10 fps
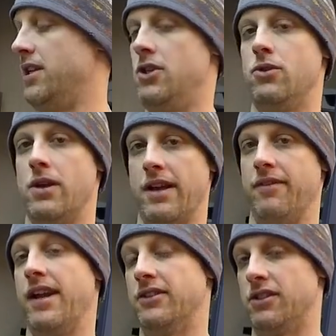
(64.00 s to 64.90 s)
you have
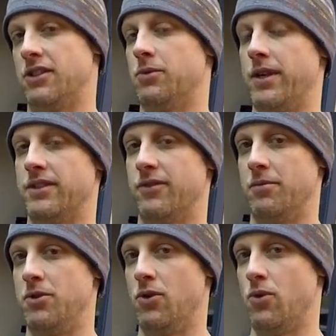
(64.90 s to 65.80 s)
hazardous waste
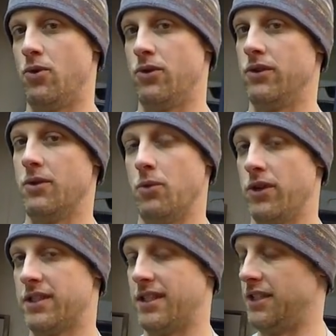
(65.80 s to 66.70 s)
from your
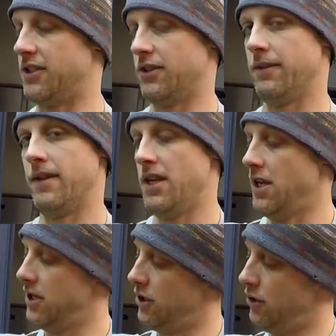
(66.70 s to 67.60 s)
work center.
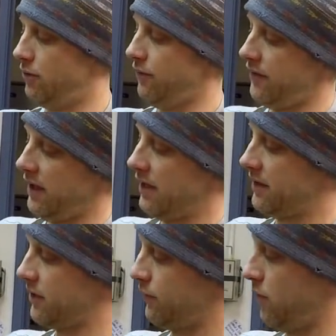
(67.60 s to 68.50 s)
You fill out
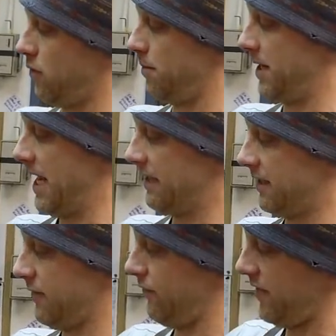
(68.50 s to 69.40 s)
this form and it has
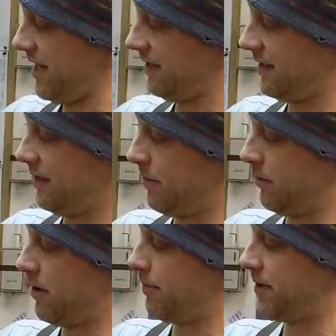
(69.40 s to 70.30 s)
this fancy
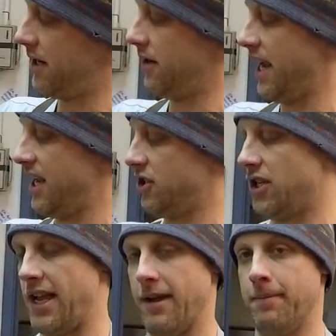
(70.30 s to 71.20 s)
number up there,
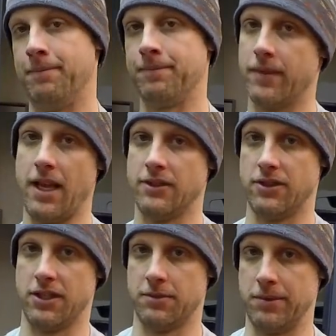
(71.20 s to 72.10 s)
HM,
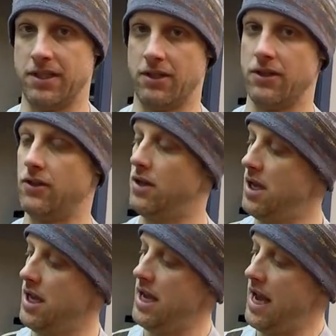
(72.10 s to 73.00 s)
hazardous material,
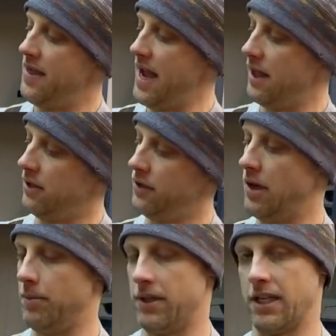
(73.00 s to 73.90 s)
and that little
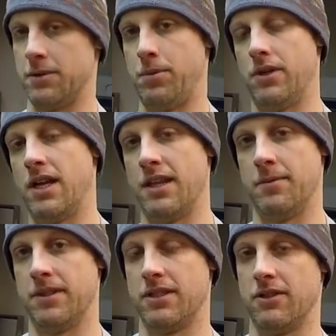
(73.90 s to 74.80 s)
number gets put on the
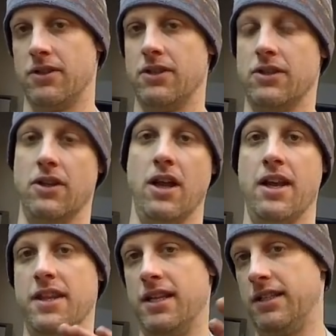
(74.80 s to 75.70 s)
material
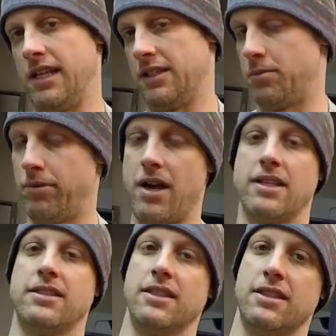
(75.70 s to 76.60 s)
and then gets
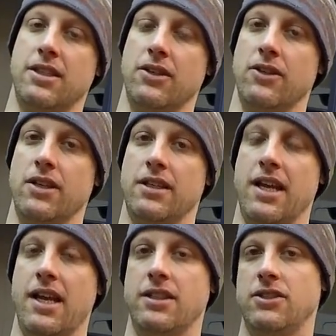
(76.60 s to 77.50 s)
processed here at the
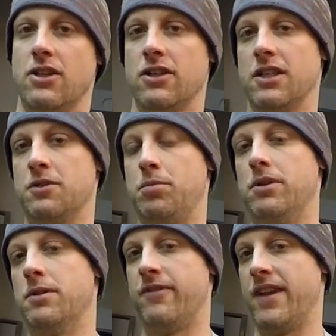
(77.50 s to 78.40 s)
Haz Yard, gets put
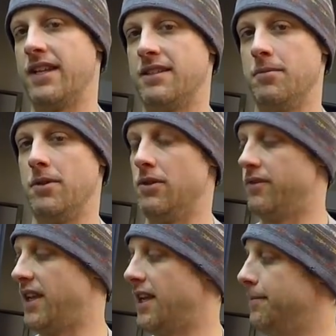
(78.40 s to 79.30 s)
in a fancy mill
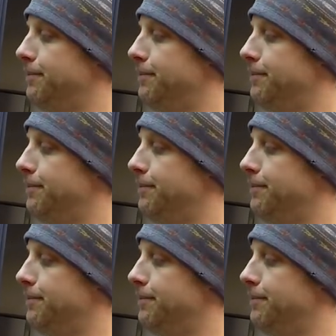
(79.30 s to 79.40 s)
van,